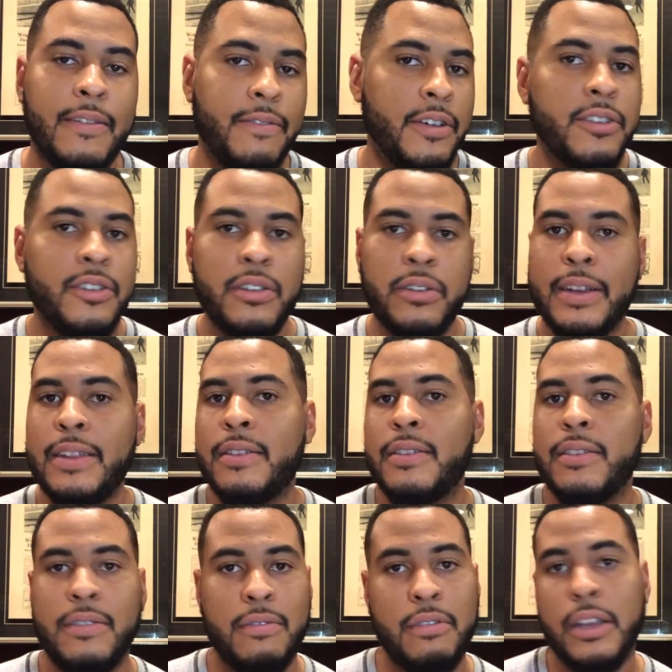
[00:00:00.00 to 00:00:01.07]
If your strength
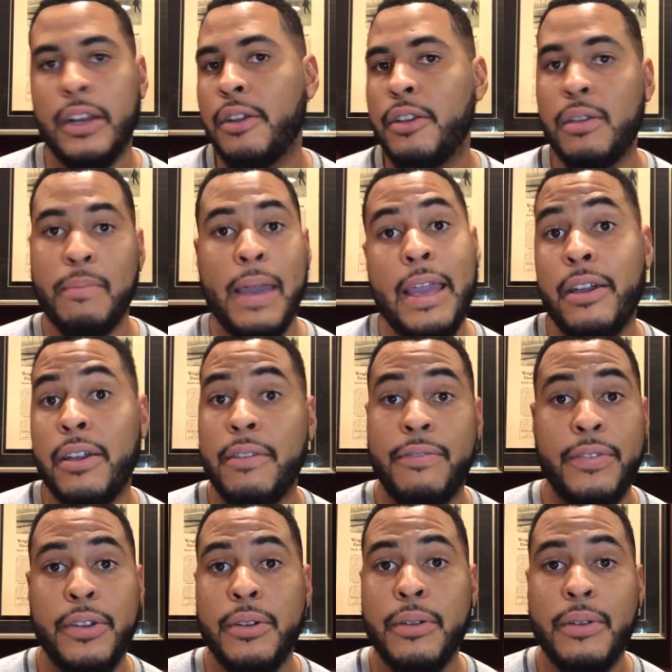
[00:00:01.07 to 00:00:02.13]
is, you know, you make good
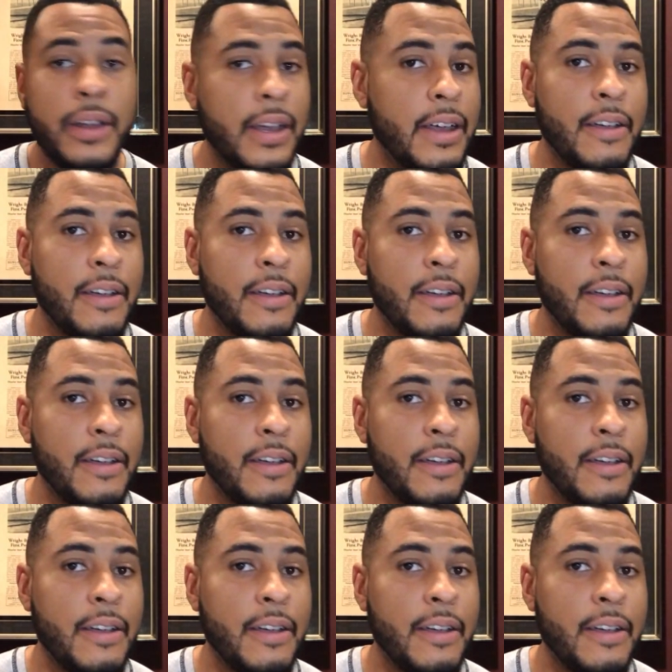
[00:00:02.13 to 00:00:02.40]
food,